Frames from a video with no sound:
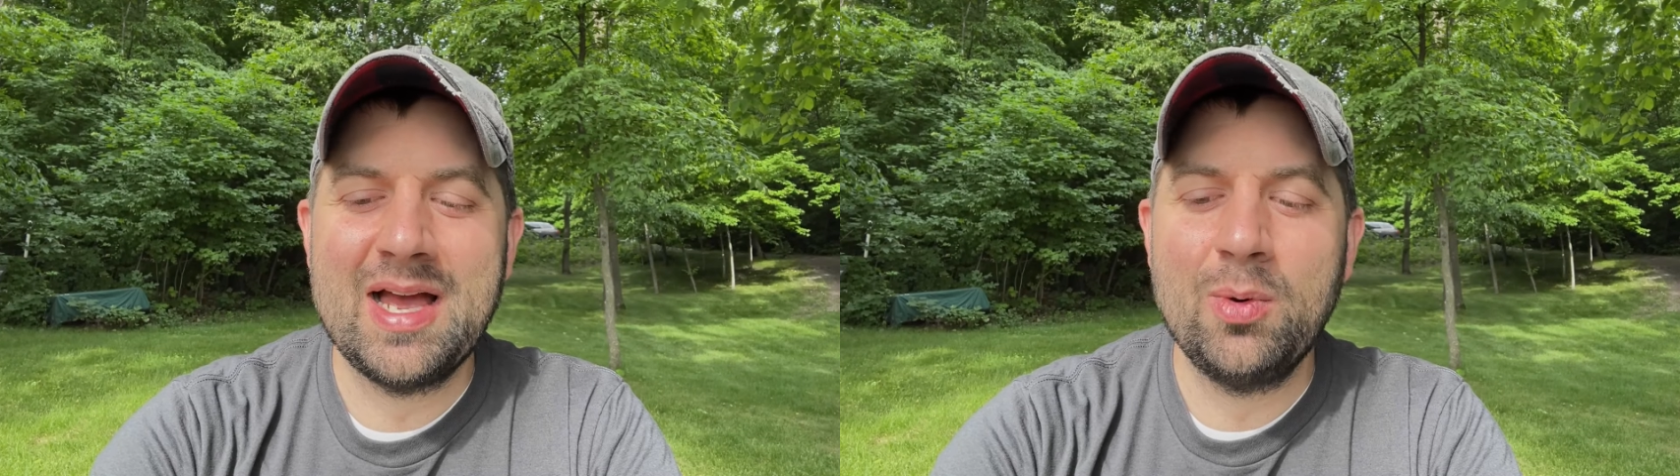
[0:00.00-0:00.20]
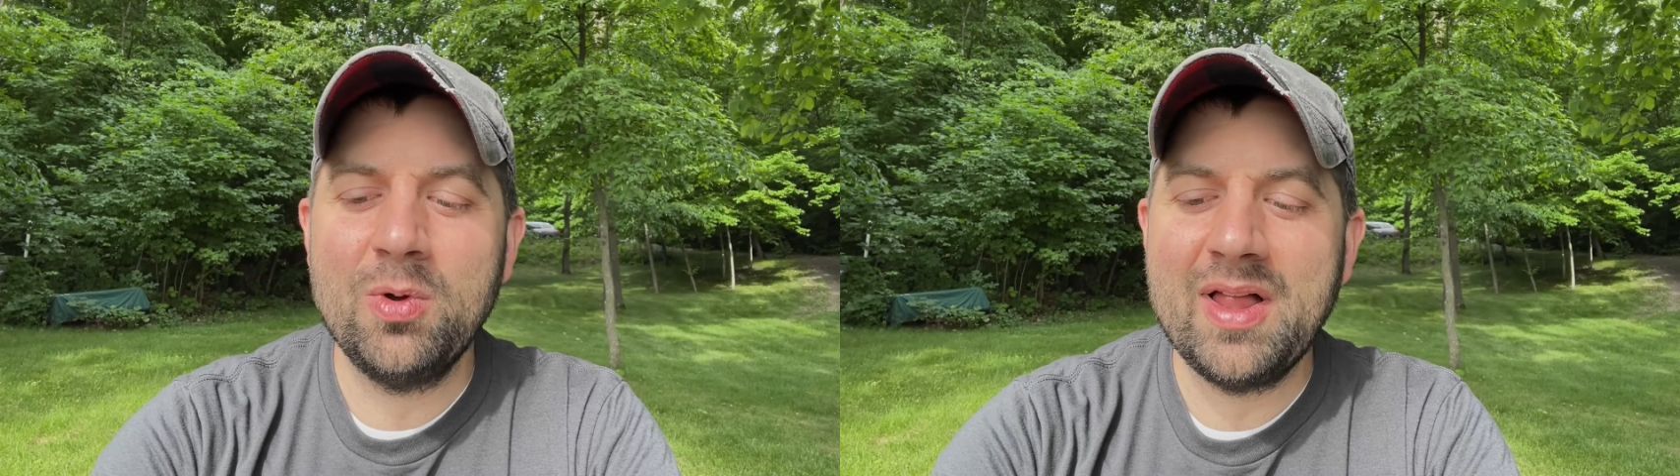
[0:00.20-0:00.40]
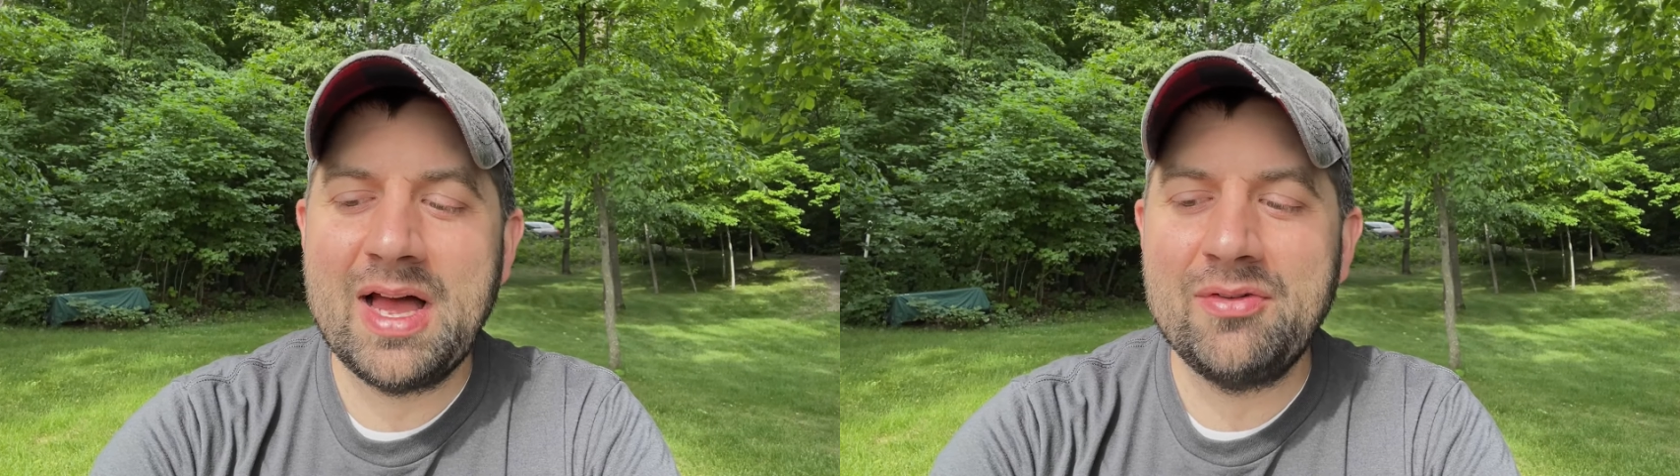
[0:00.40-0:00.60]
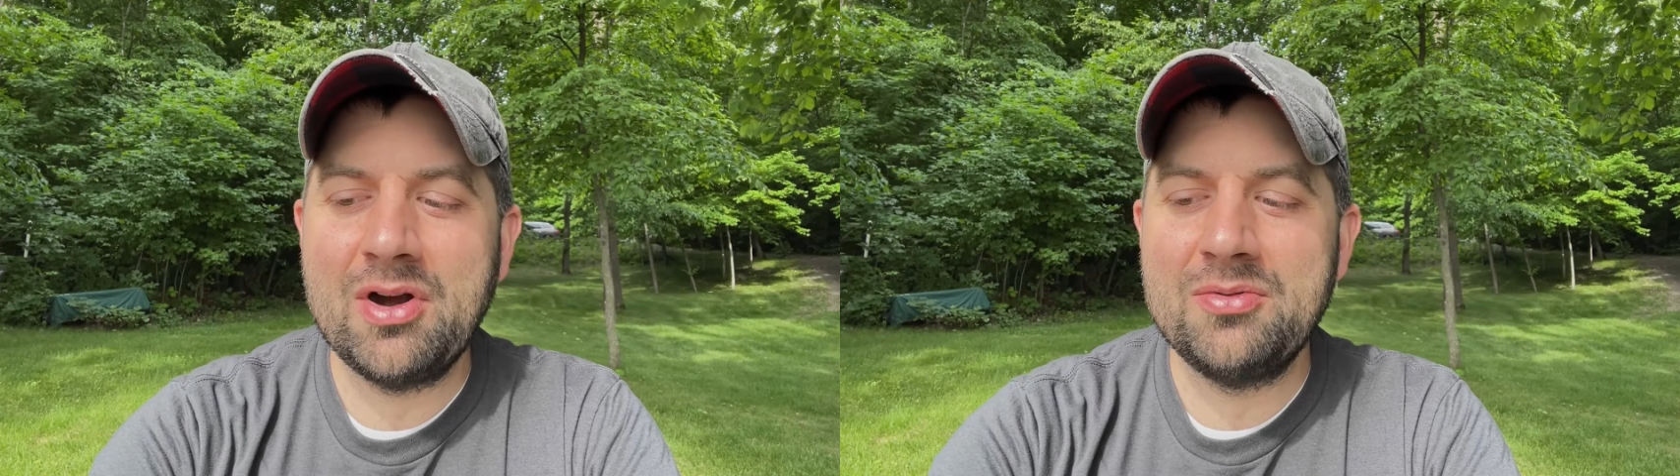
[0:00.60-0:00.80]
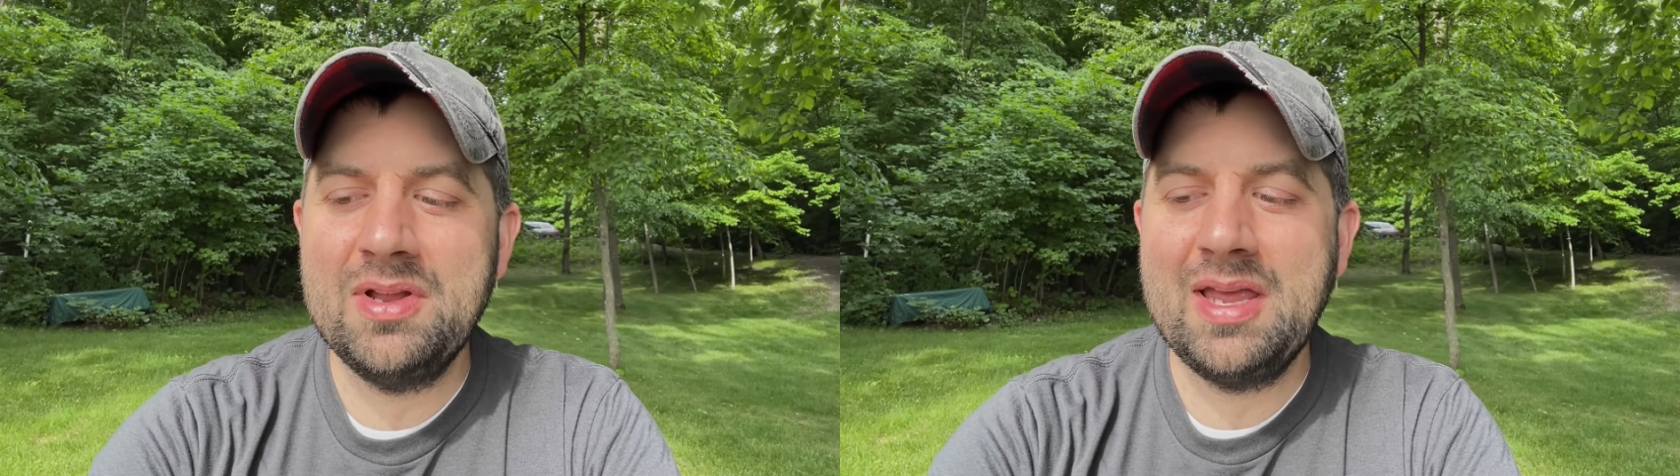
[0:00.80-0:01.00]
uh, we'll have
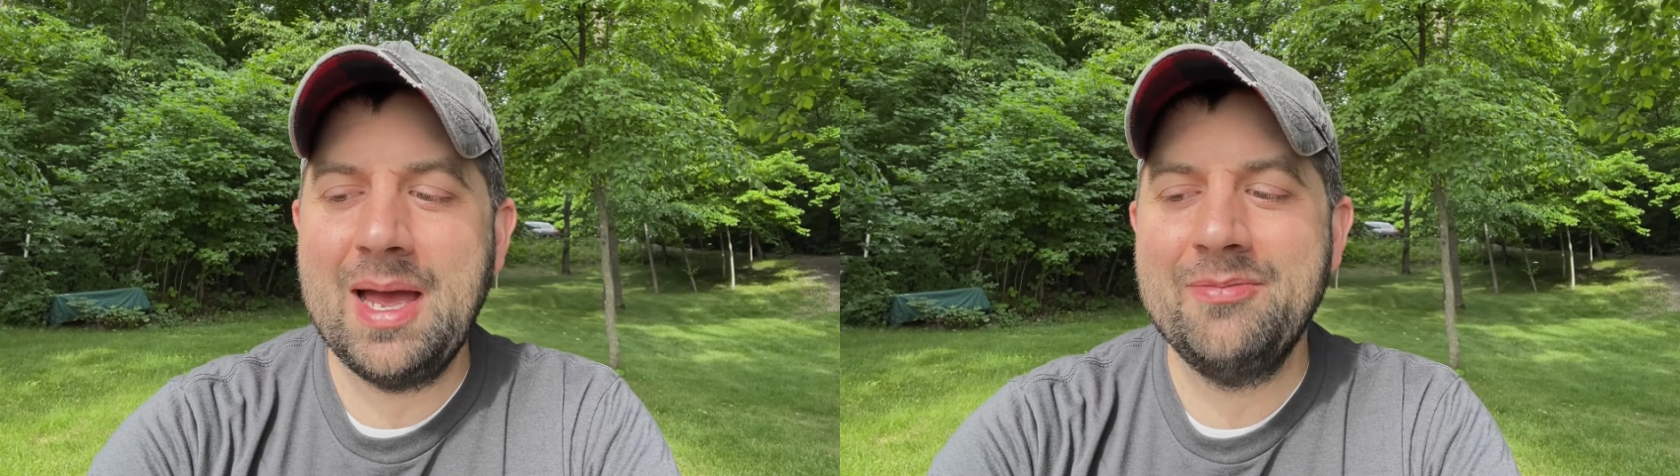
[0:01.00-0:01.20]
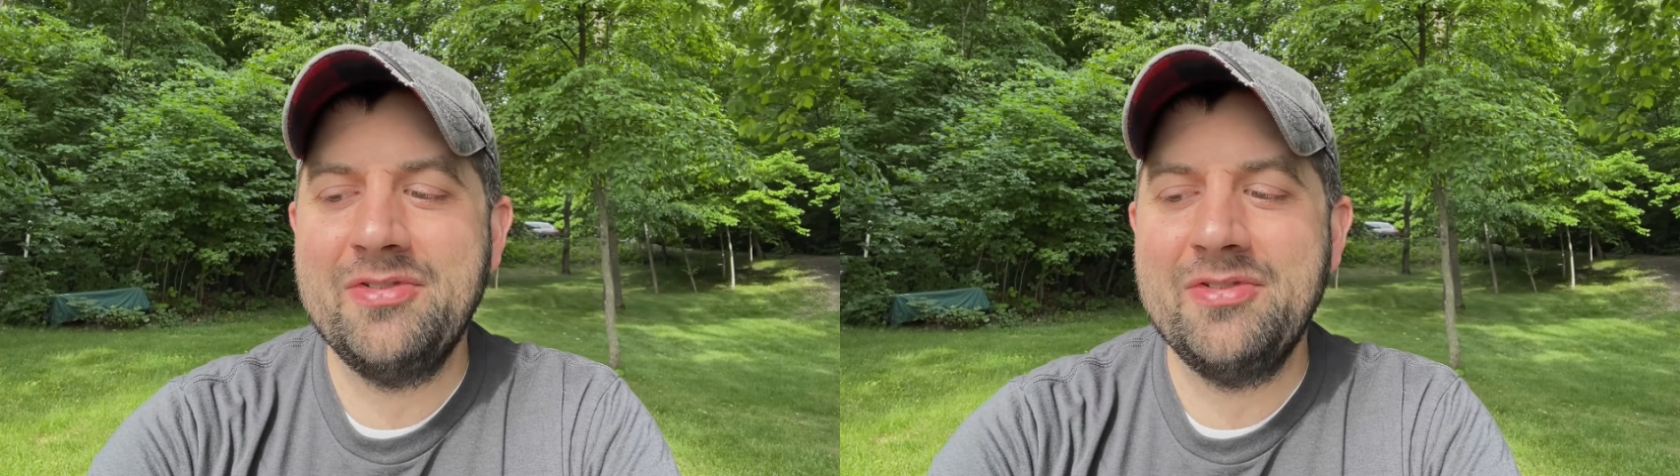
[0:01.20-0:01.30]
our recap